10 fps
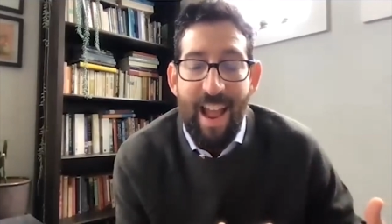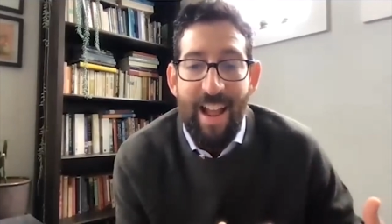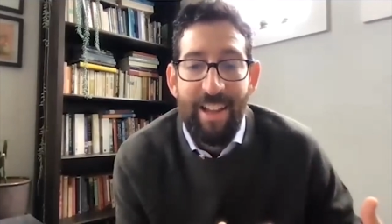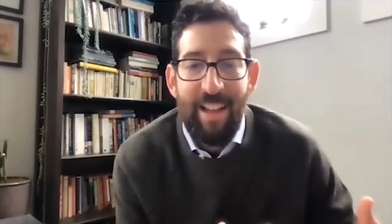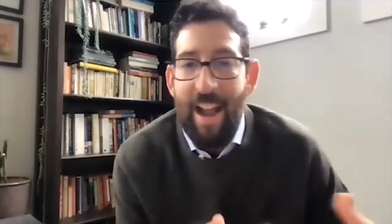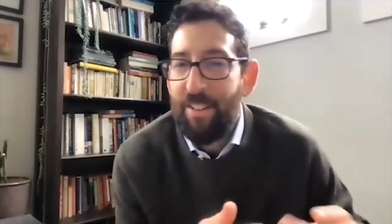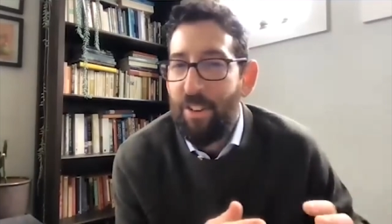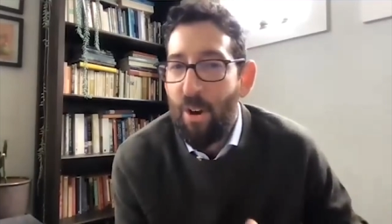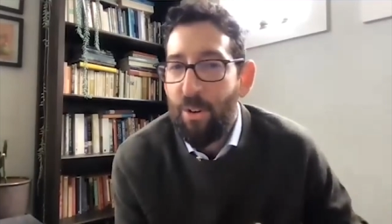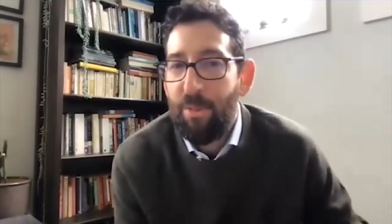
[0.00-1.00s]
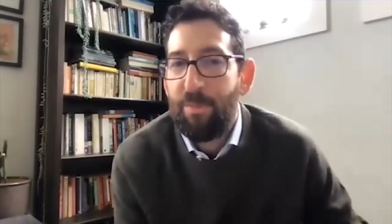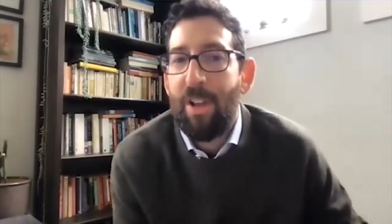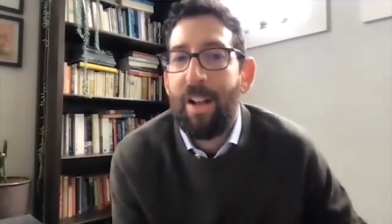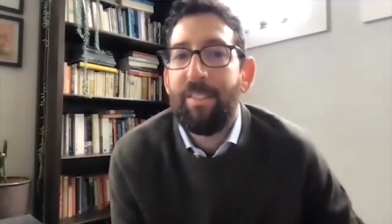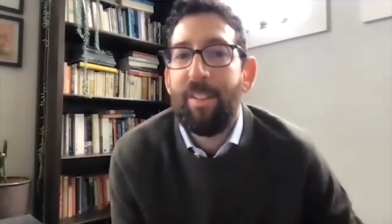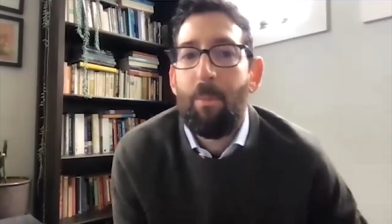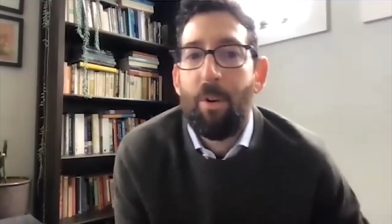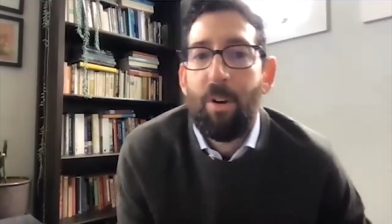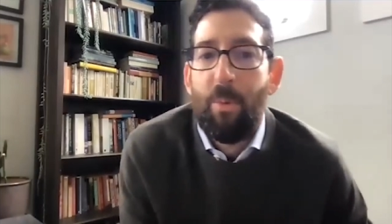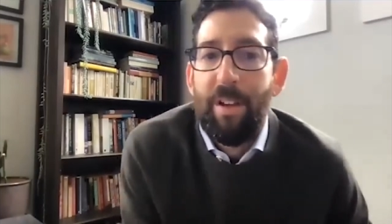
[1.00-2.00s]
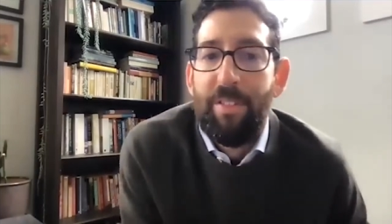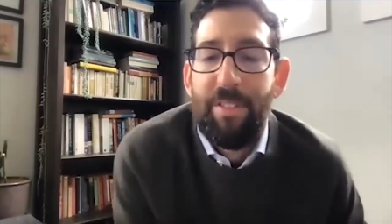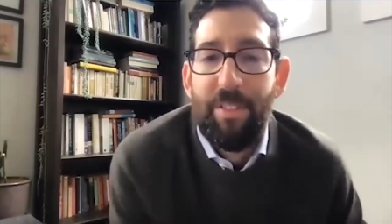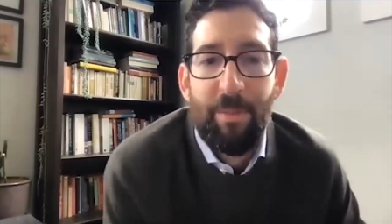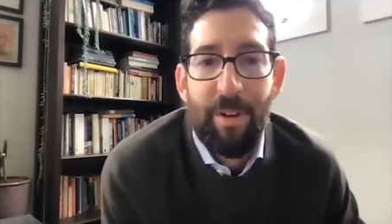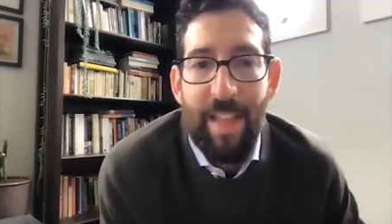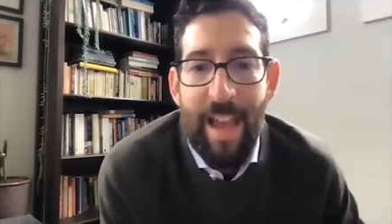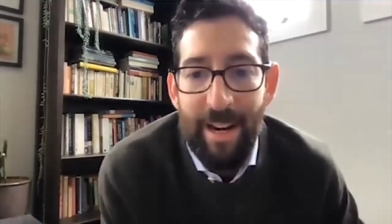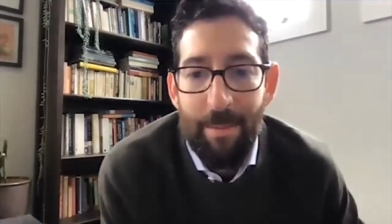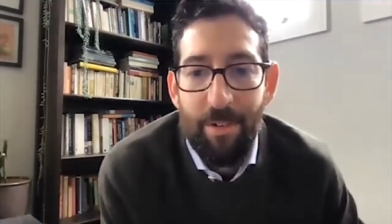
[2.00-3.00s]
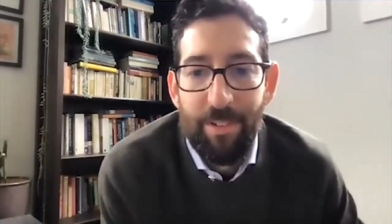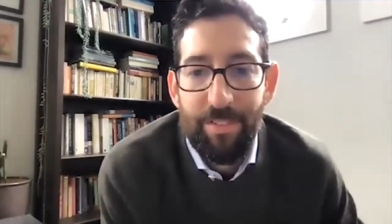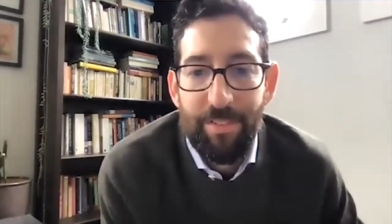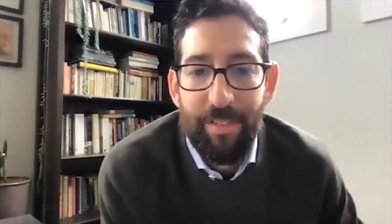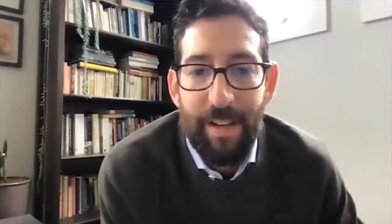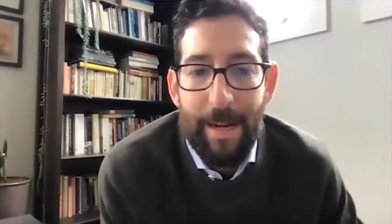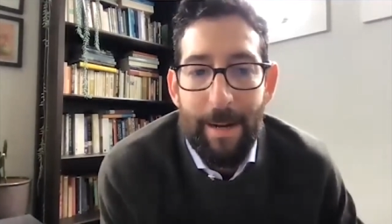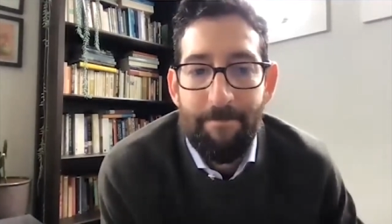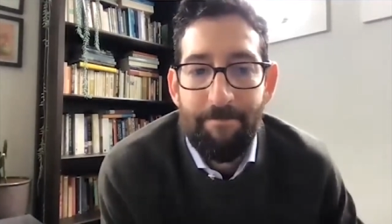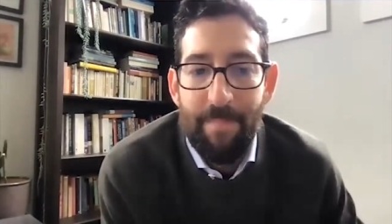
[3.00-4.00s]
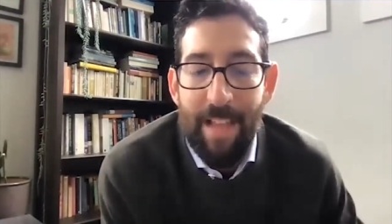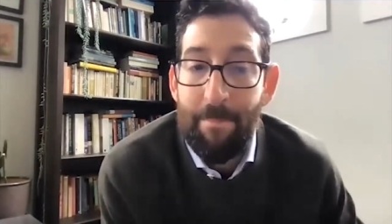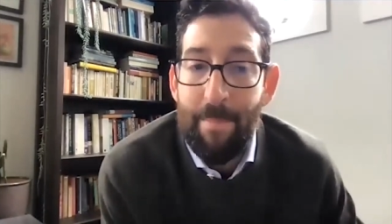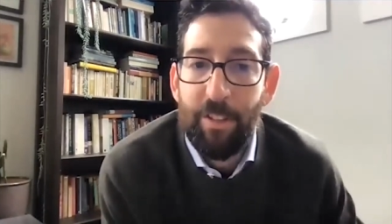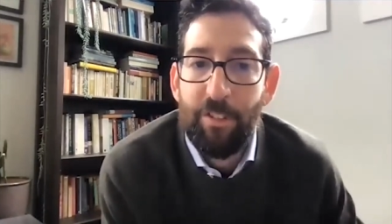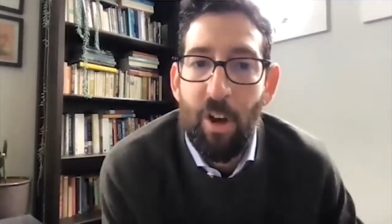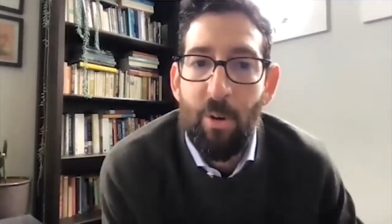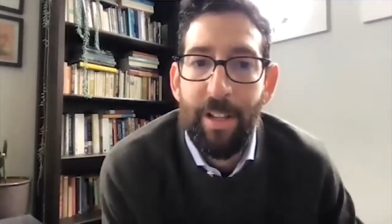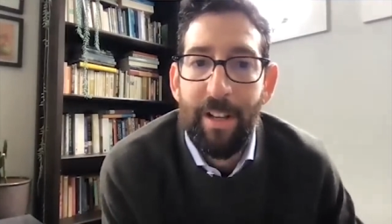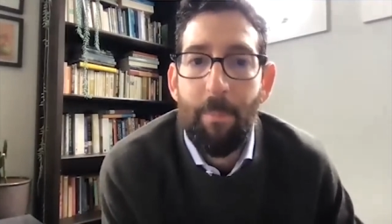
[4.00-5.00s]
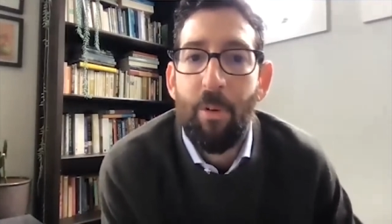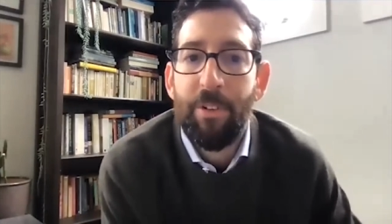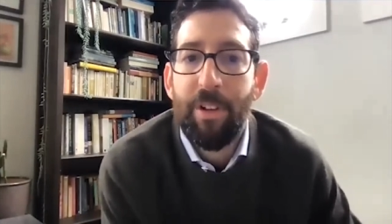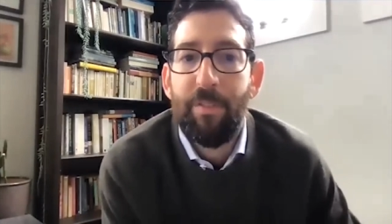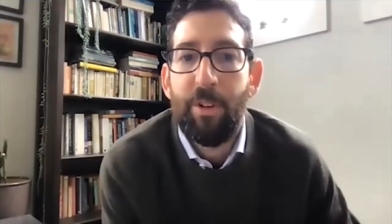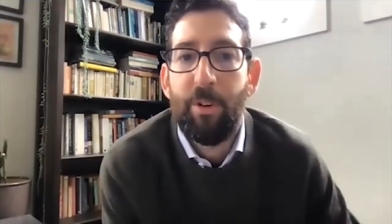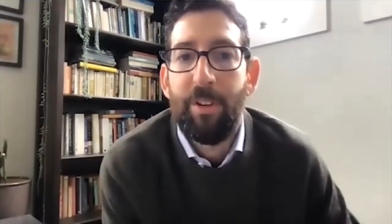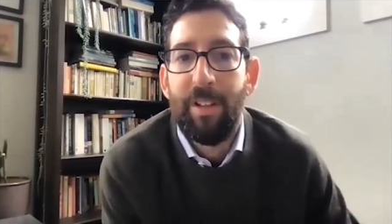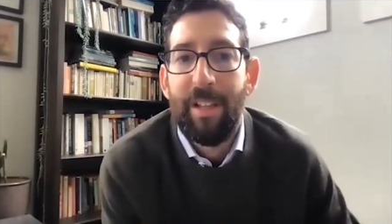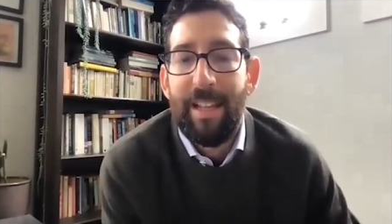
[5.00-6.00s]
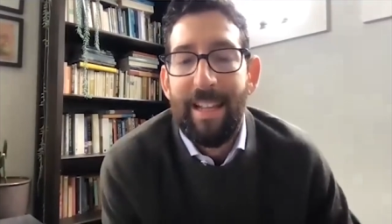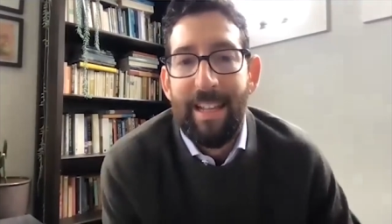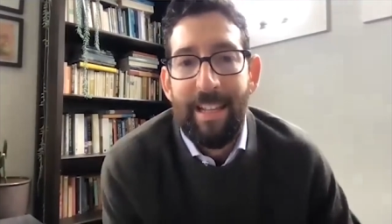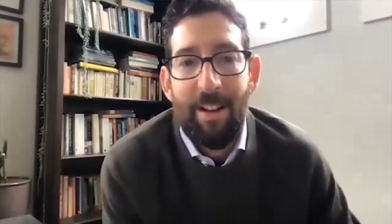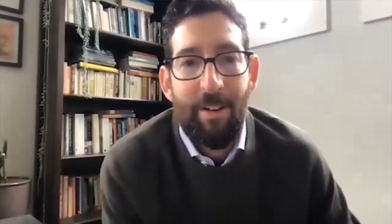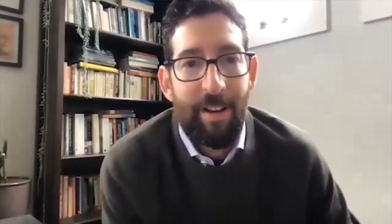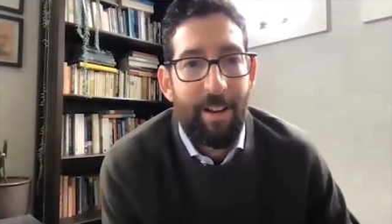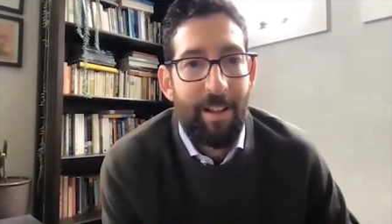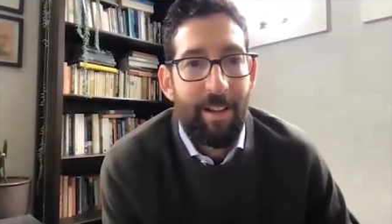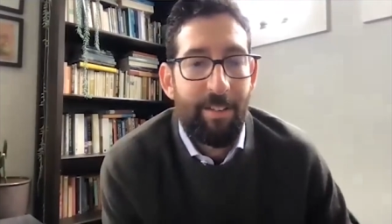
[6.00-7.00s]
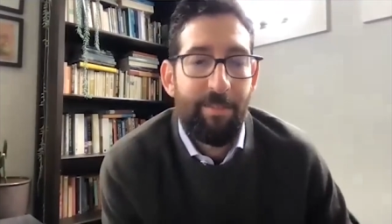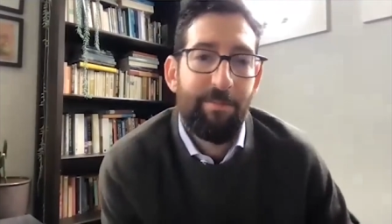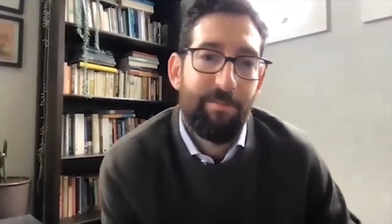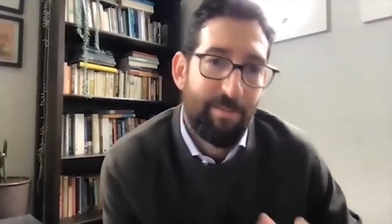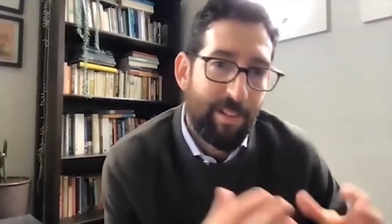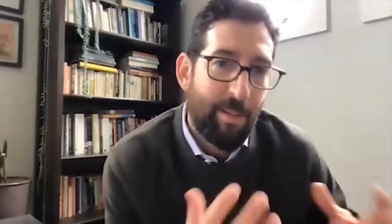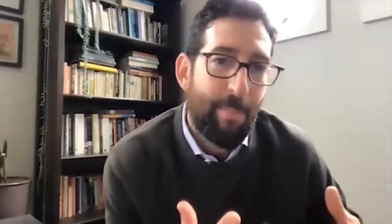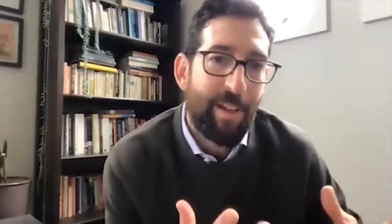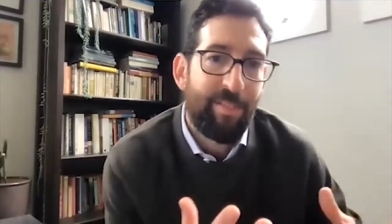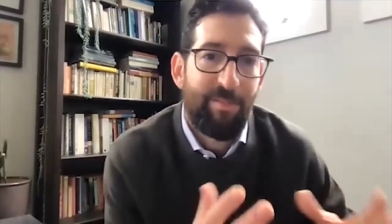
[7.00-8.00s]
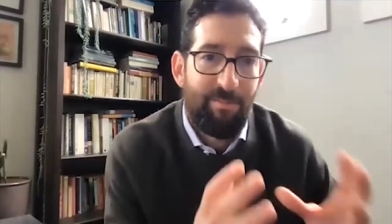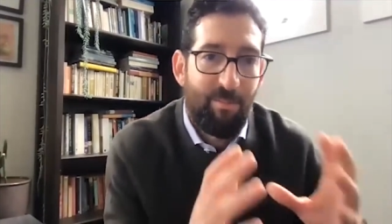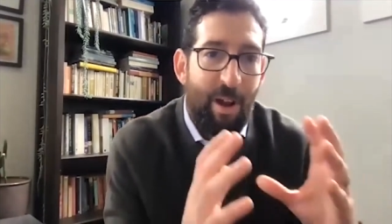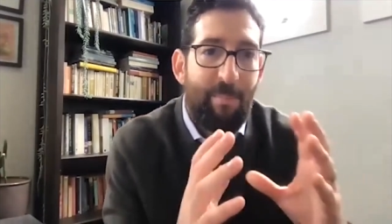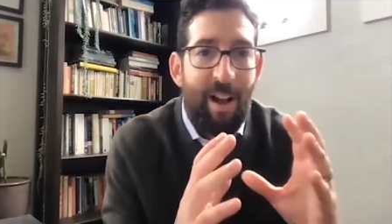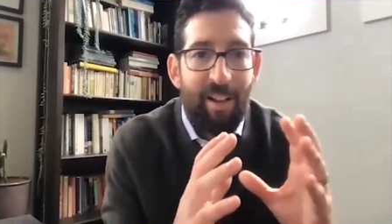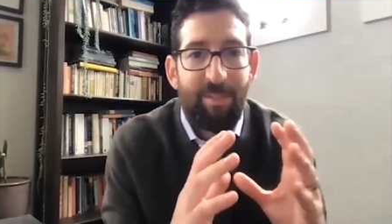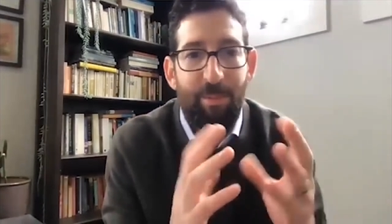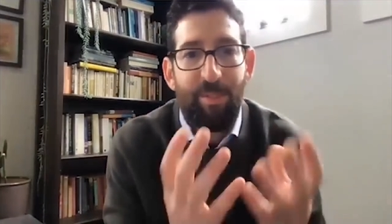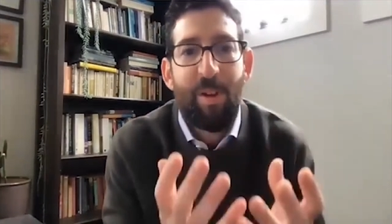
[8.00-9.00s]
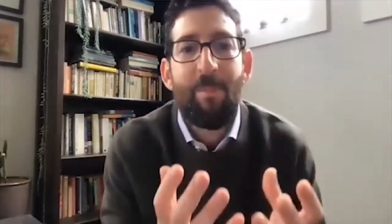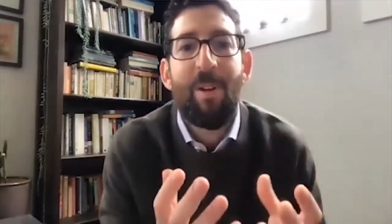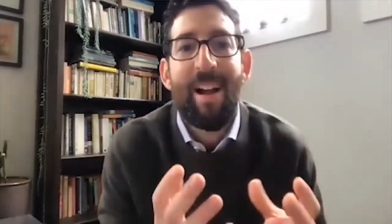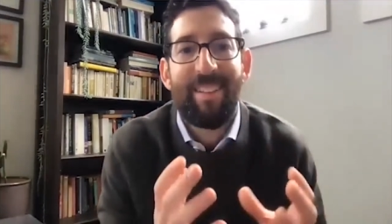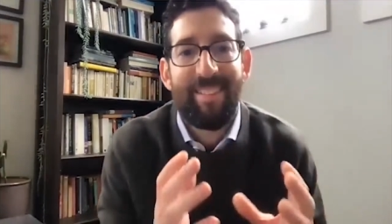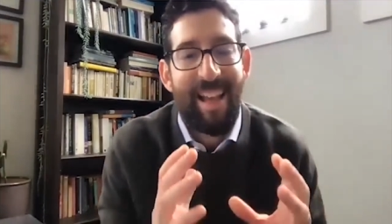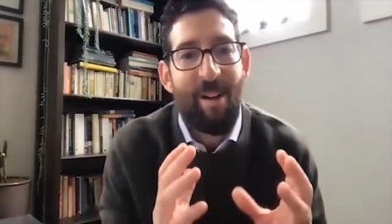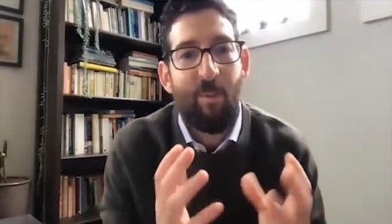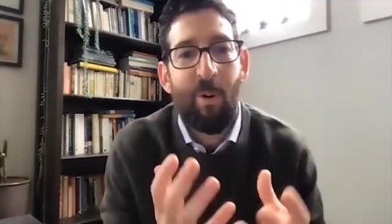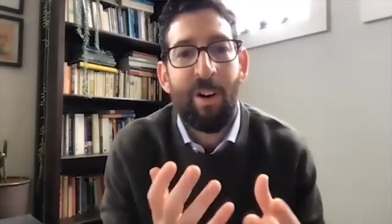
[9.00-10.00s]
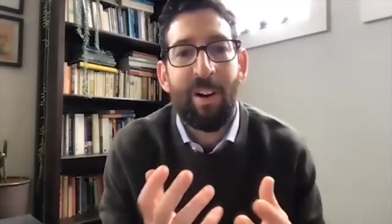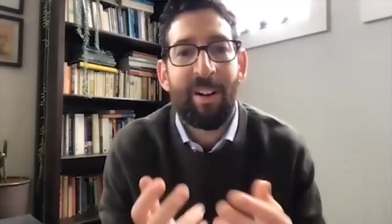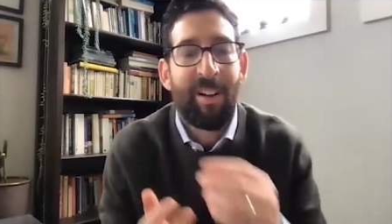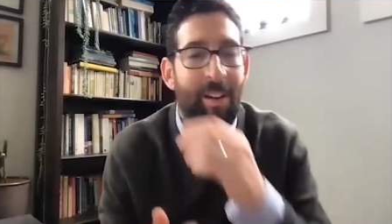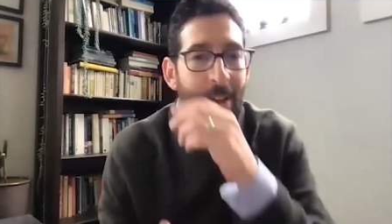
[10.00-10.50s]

and I know you've done some work with with animals um, and melatonin. I'm wondering if you could you know, in, in, in the best way possible to summarize that work.